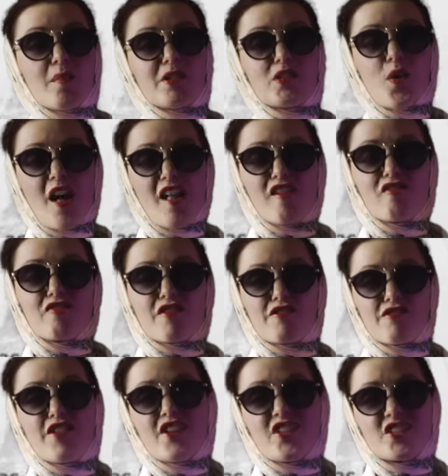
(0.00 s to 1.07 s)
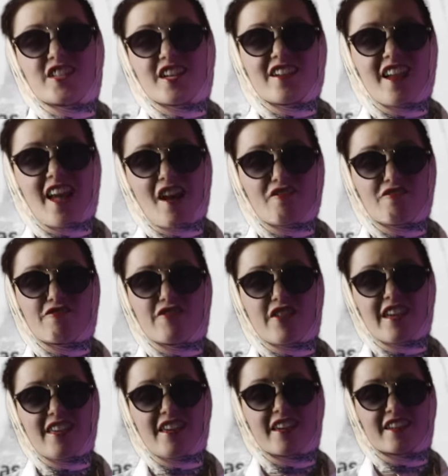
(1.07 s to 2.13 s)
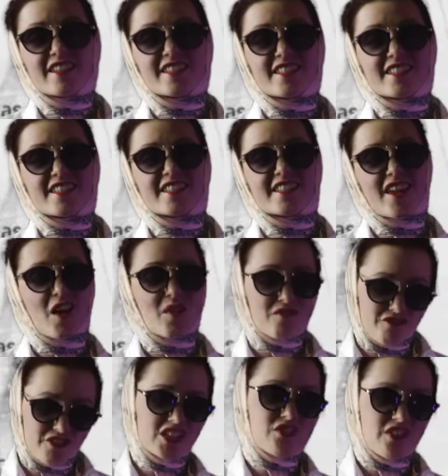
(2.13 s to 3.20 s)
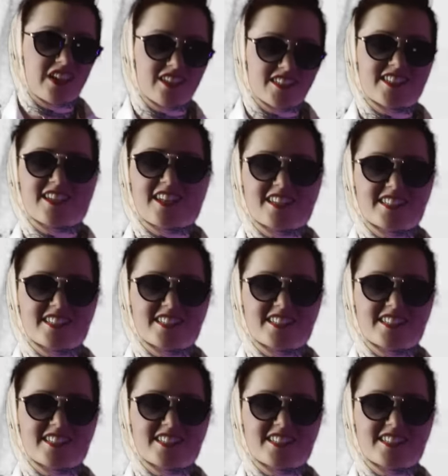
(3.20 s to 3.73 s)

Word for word: Number 12, fish didn't have fingers. Um, fish fingers did